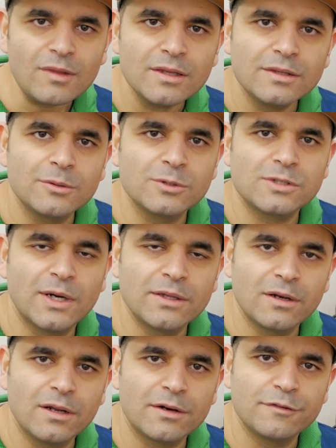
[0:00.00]
there was quite
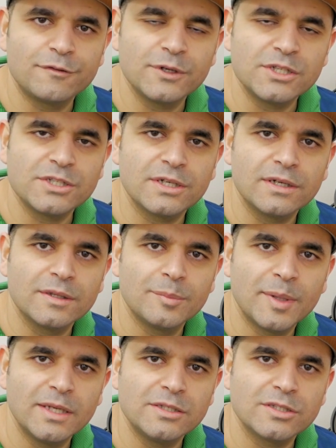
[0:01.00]
a lot of friction on the
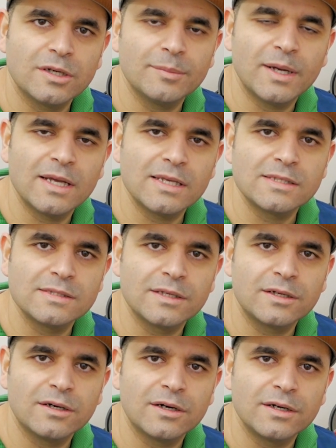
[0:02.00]
paint job, as
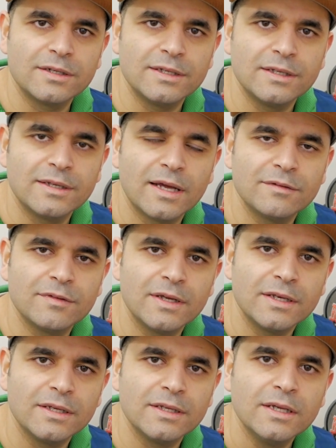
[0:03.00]
the car didn't have
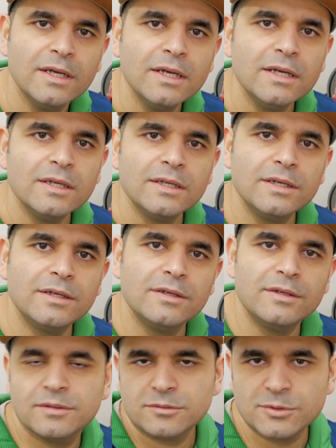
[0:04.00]
any
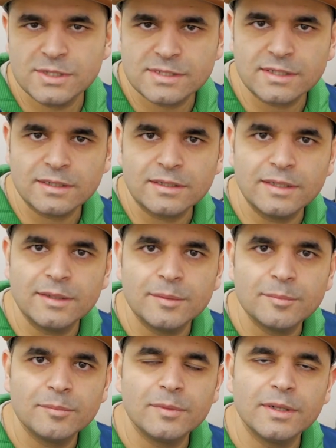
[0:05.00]

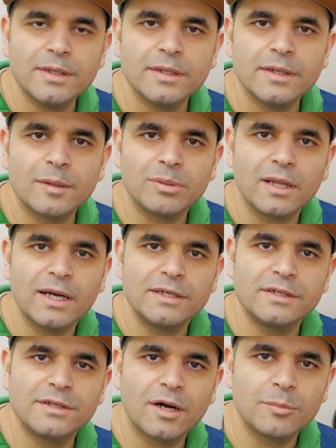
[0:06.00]
recently
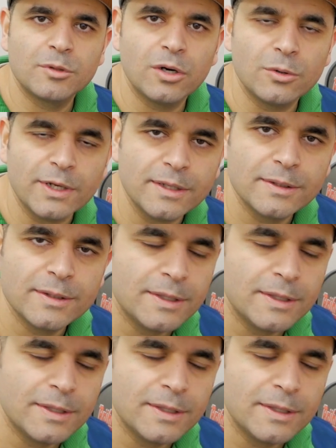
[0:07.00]
applied top coating.